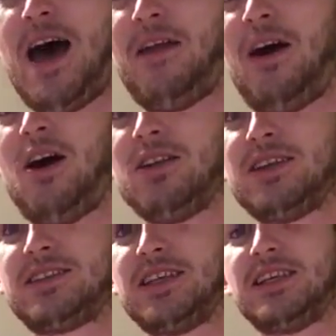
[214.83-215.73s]
And all
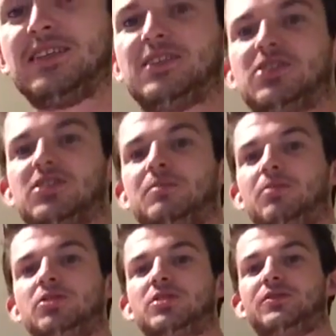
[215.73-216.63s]
this is just a
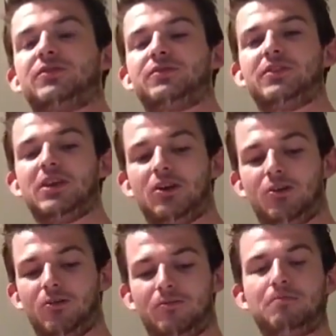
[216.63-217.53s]
bunch of, you
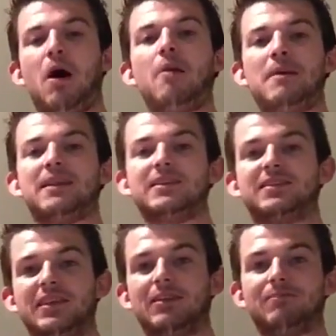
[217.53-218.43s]
know, pot metal
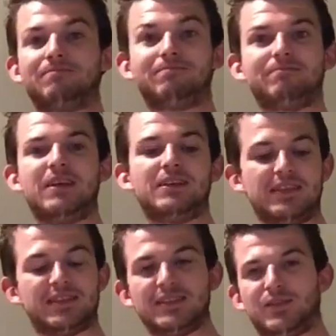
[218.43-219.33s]
steel.
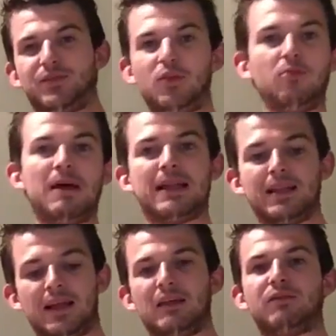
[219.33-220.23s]
This is full
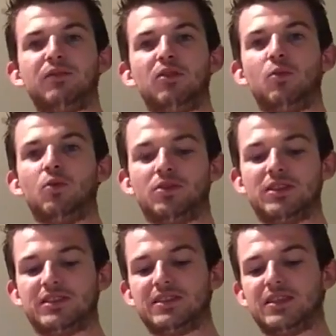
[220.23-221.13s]
metal and full wood.
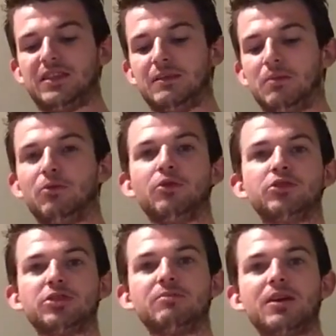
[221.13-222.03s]
This is not the
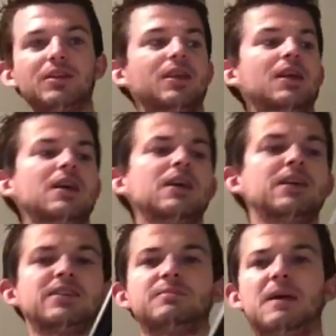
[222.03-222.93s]
Marushin model.
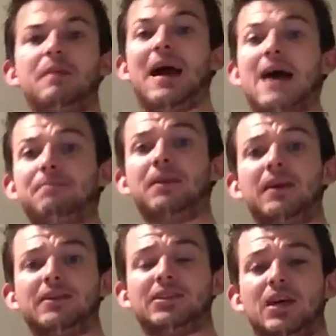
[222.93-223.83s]
This is made by Apple
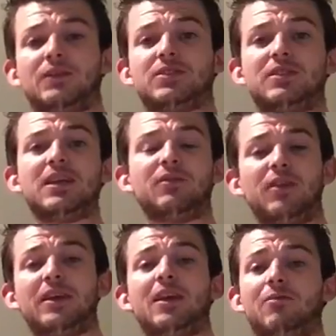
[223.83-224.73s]
Airsoft. So think of,
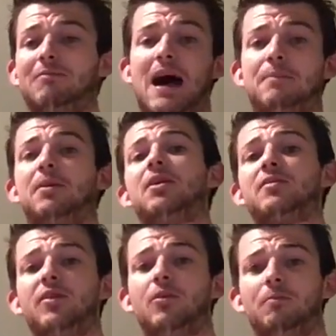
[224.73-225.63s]
like, you know, Apple
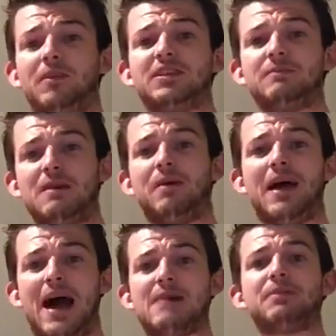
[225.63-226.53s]
iPhone. This is made by
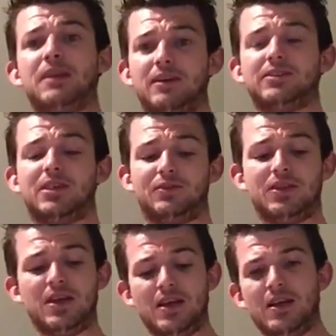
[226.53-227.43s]
Apple Airsoft.
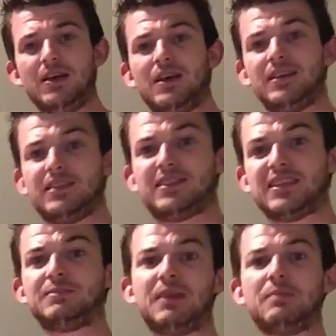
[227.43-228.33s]
It's a
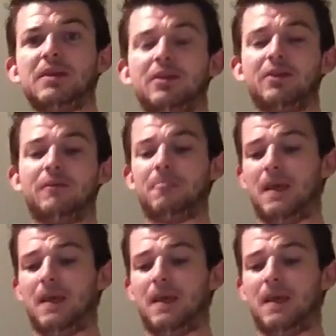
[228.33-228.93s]
6mm